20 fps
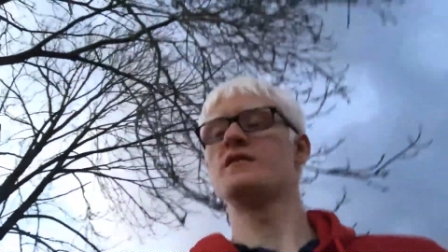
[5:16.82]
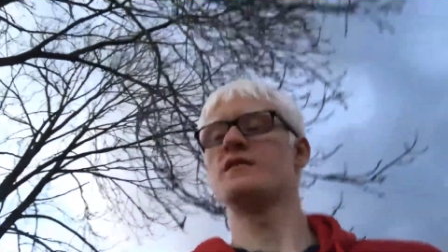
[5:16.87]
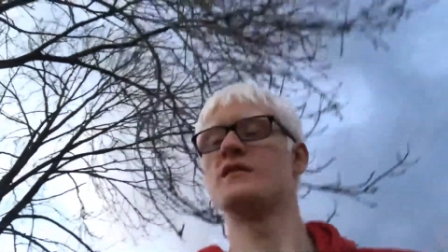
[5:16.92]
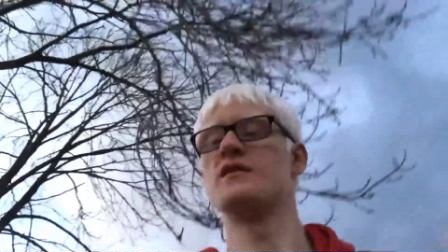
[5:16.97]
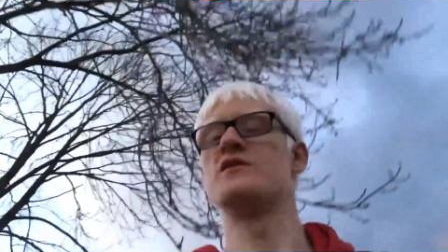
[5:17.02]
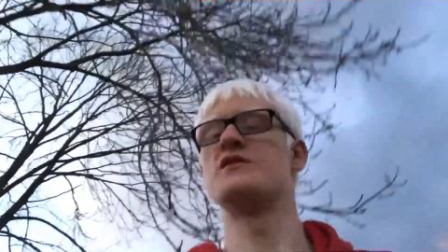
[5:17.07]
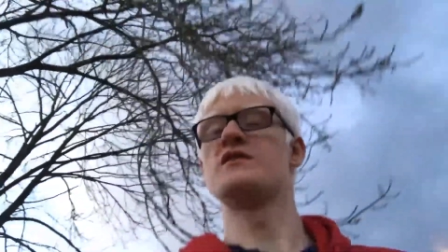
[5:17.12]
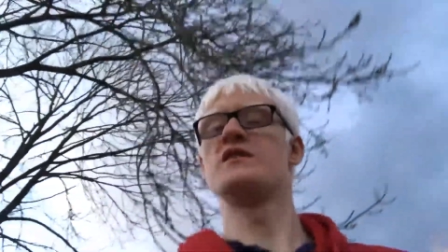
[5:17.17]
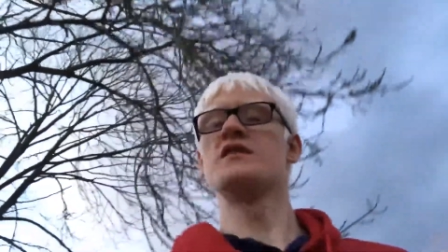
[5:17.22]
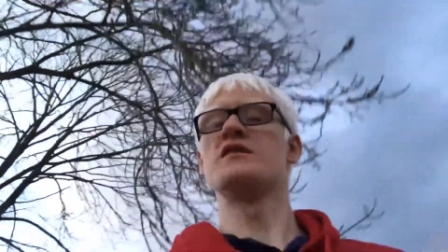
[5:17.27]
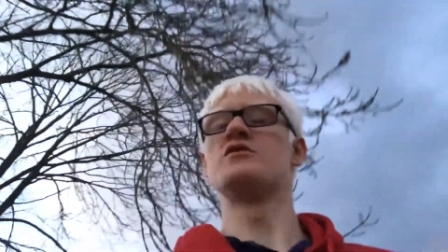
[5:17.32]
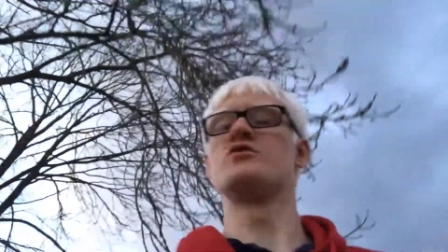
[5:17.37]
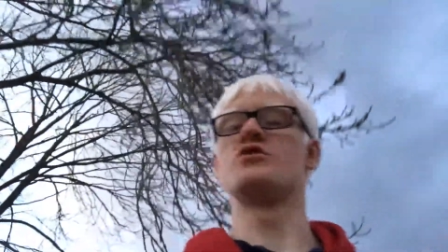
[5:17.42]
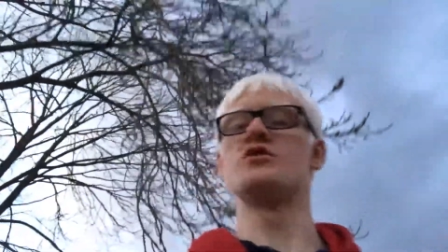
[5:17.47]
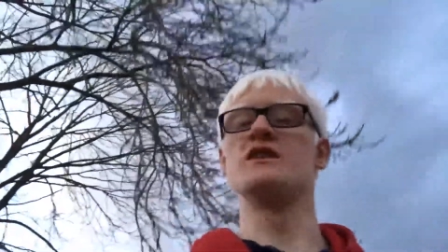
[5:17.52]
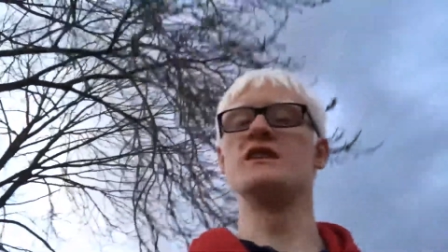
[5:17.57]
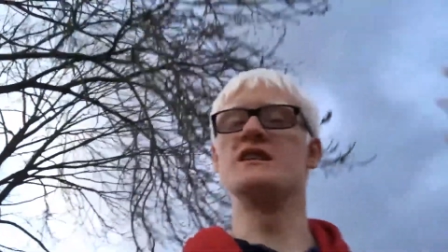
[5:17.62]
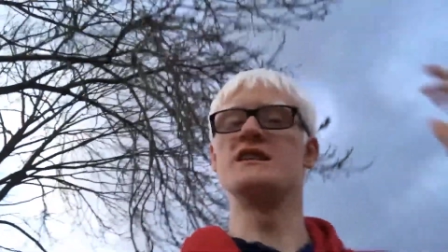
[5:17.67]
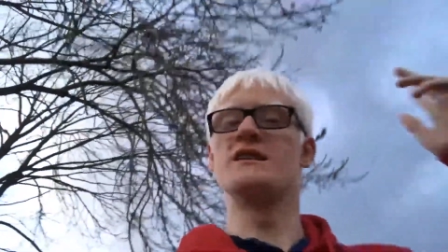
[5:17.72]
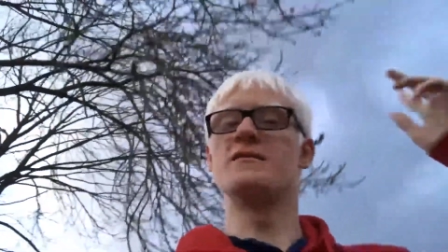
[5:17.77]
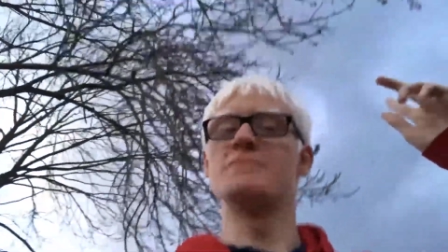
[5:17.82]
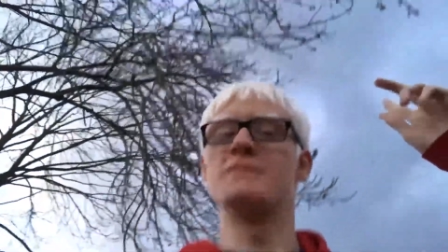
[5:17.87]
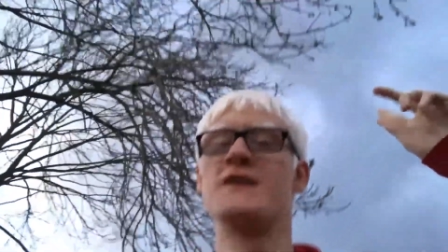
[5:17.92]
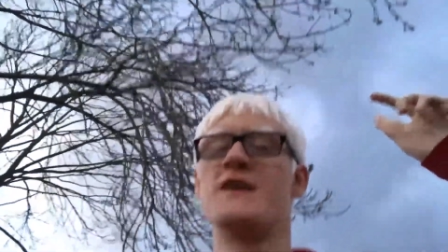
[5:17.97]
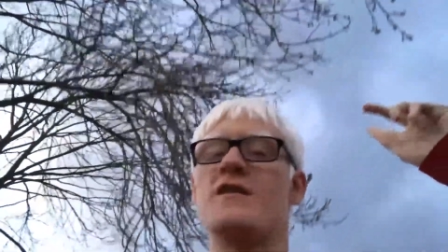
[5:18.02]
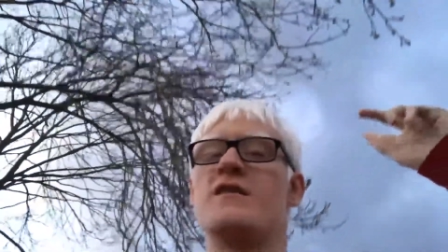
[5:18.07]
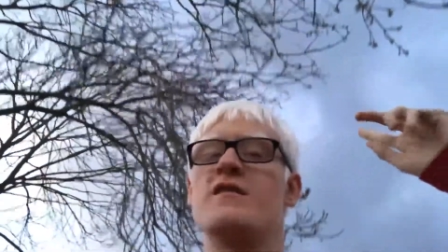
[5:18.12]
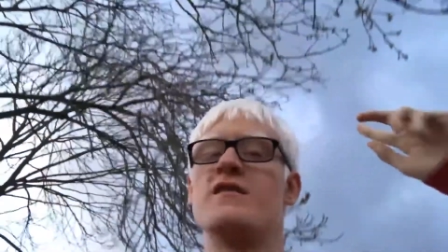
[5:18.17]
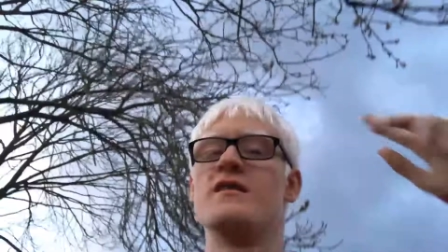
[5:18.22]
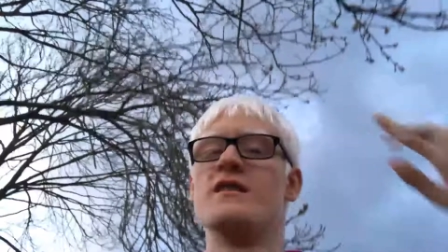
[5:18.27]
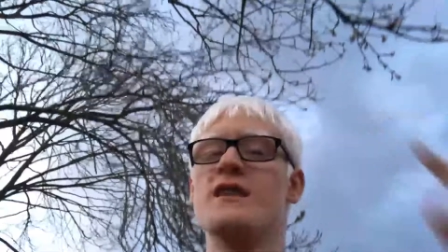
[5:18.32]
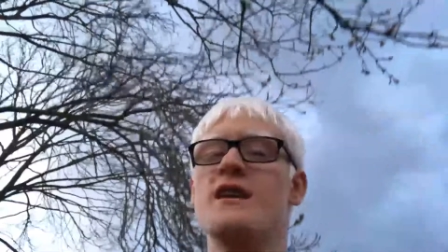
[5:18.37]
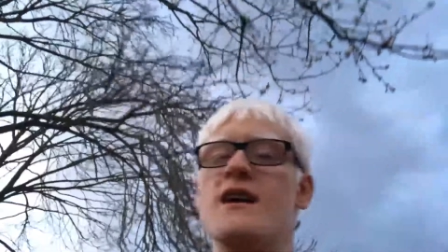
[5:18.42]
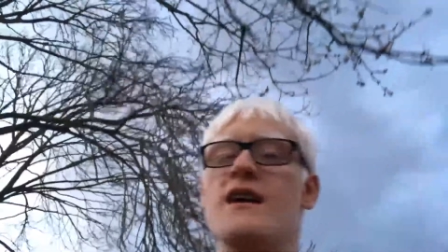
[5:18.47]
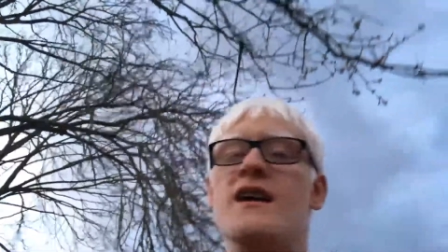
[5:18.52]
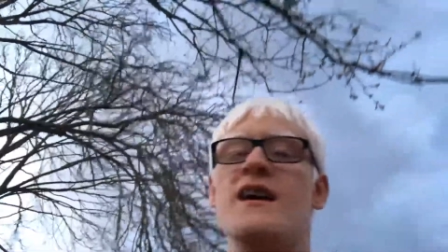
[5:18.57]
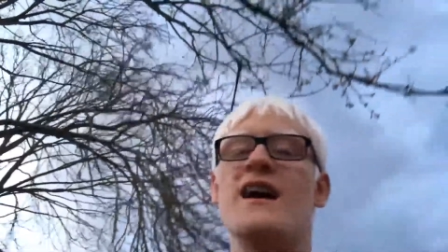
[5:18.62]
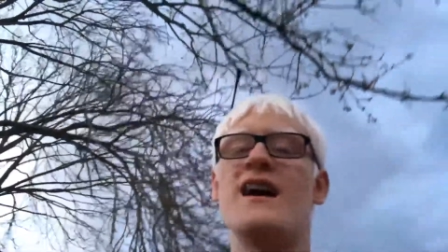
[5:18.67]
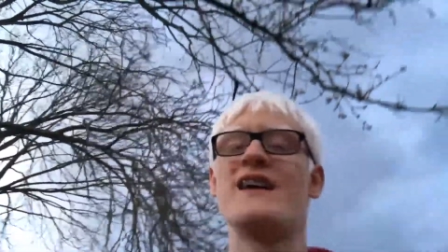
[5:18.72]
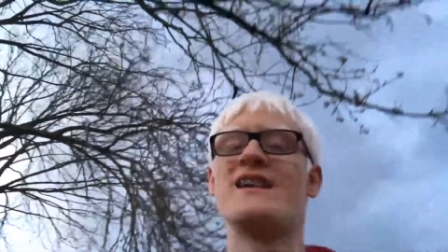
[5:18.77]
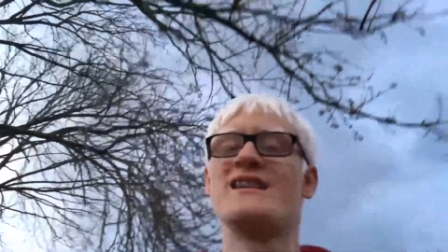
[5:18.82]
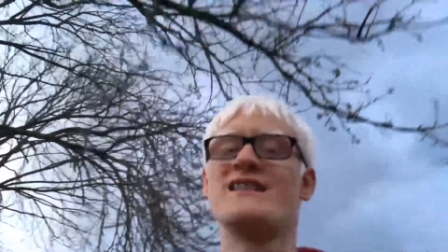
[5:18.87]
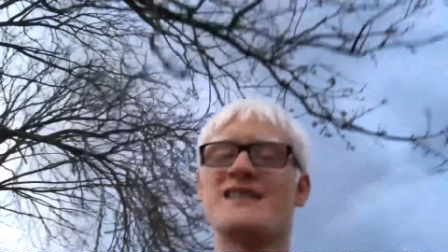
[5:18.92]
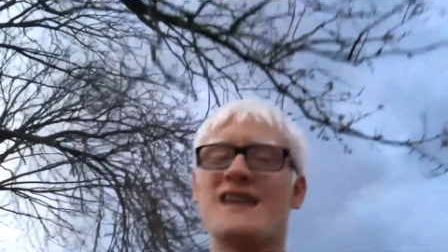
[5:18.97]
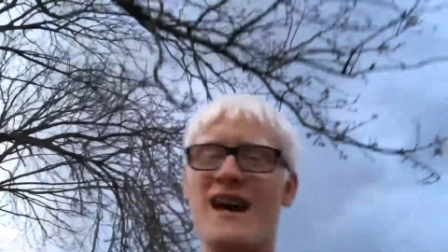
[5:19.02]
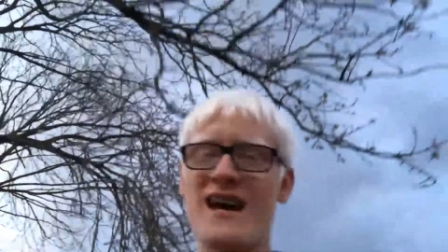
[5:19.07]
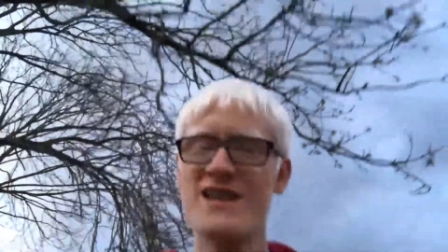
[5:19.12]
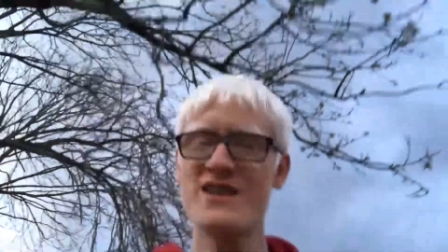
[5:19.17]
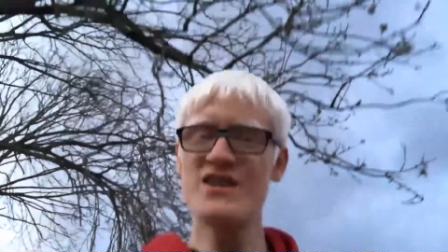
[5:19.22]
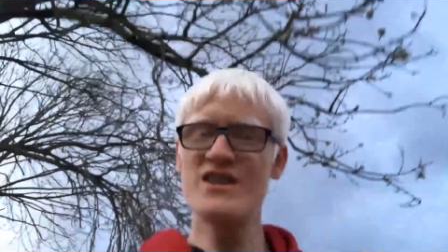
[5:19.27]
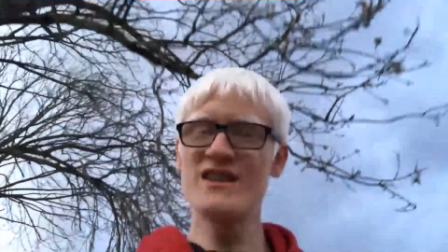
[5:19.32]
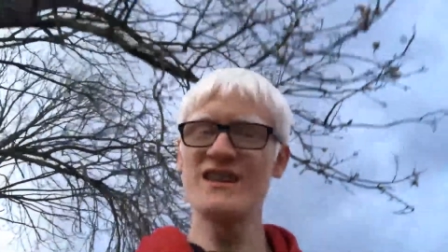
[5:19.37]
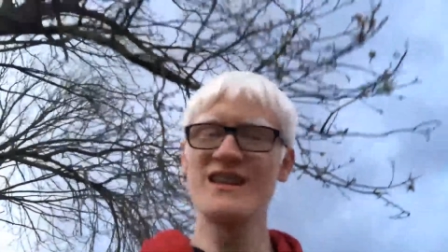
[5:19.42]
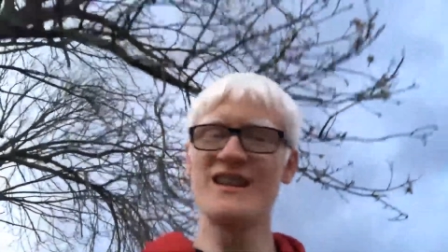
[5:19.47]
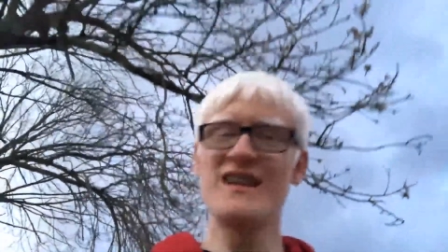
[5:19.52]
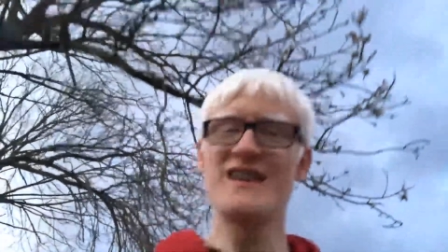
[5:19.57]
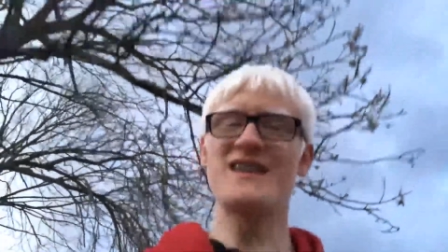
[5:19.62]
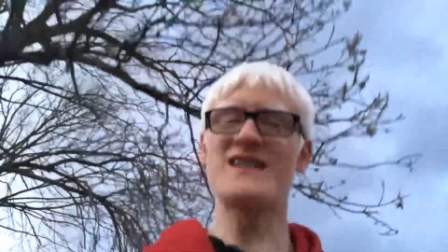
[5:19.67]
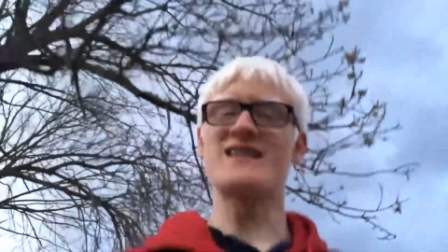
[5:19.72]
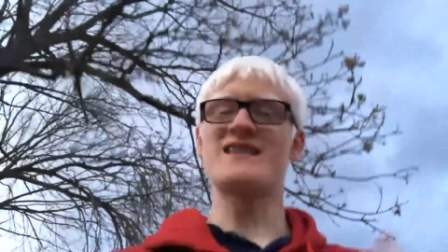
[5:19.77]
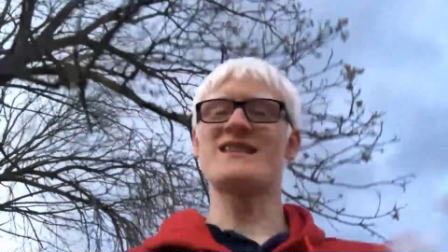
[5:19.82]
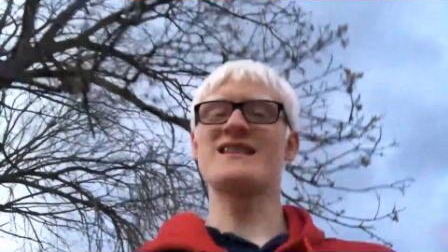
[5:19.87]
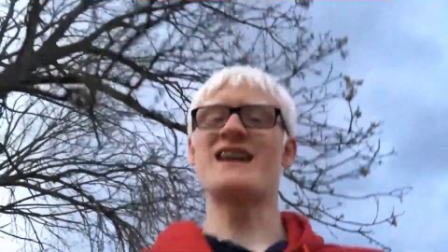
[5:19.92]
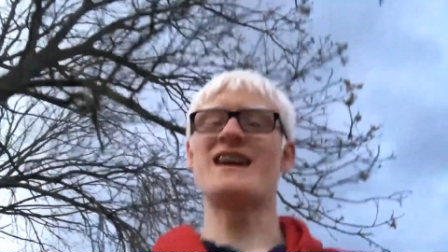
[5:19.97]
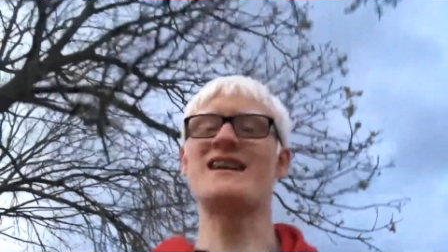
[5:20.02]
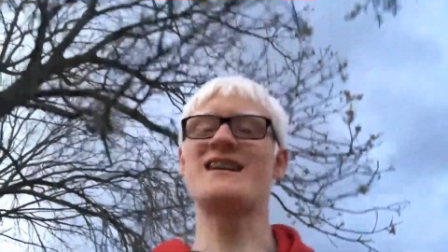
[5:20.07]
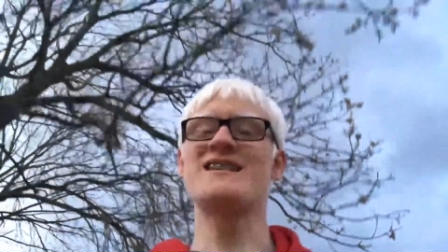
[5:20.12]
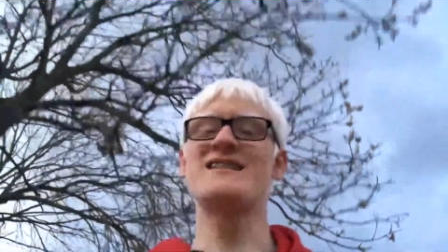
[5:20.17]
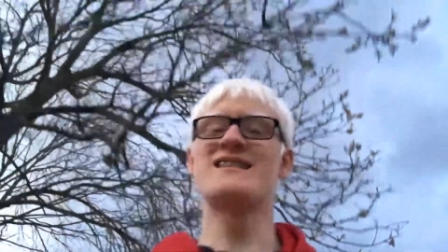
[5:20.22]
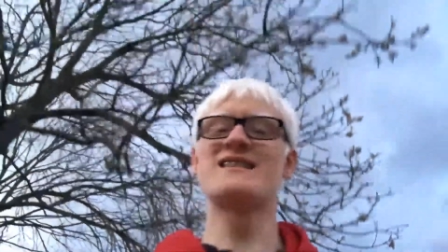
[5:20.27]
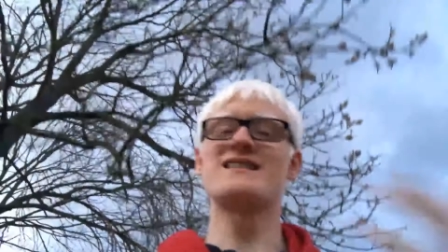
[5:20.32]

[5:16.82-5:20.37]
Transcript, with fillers: You see the trees up there, and it's actually like, I guess